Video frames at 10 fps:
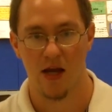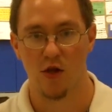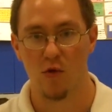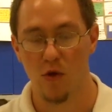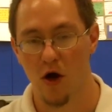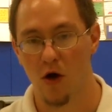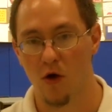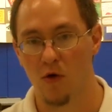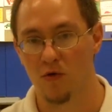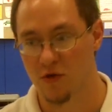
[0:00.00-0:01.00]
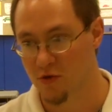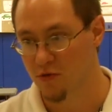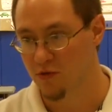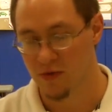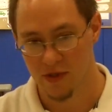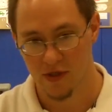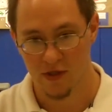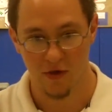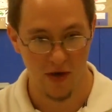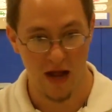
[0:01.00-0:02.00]
And you know to
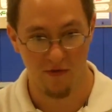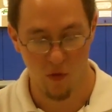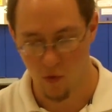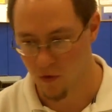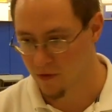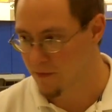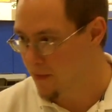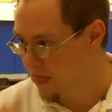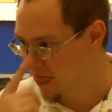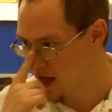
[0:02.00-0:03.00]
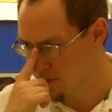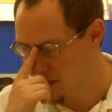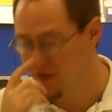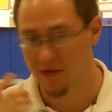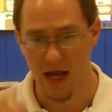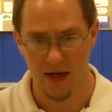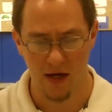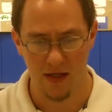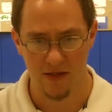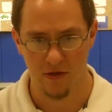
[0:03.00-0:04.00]
your F horn that
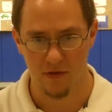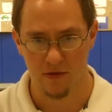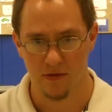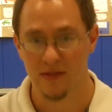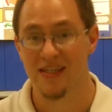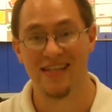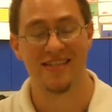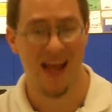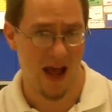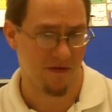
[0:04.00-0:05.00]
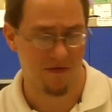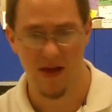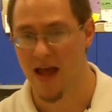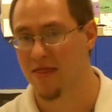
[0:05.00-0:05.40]
B-flat concert is F.